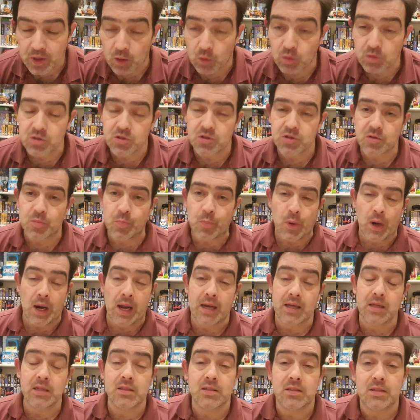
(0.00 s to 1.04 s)
I wasn't
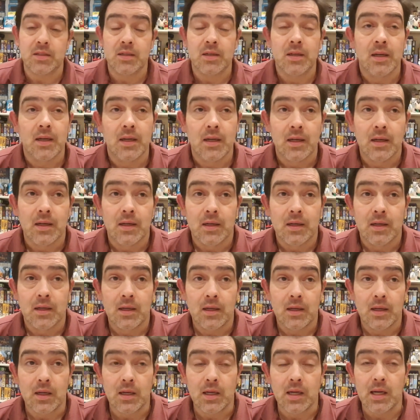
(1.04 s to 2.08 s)
surprised.
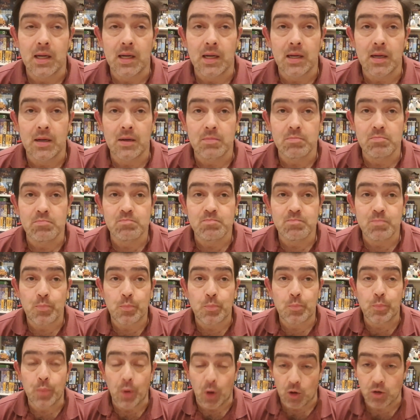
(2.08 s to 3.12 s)

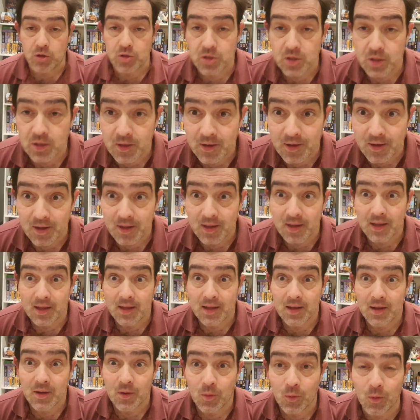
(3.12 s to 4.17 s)
But
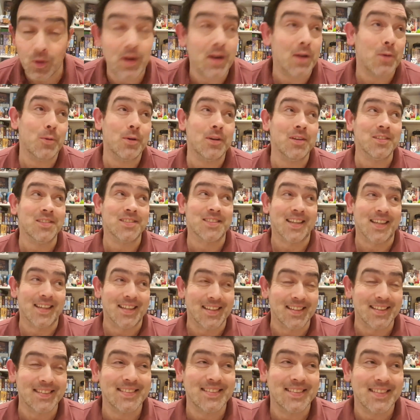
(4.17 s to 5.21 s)
what I will say
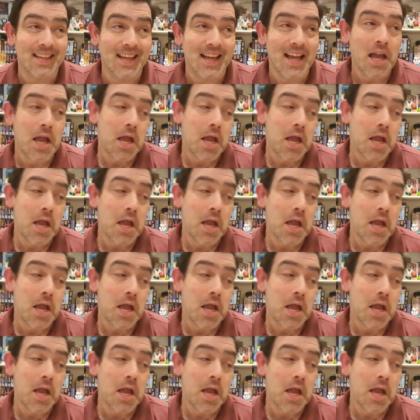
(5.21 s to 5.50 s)
is,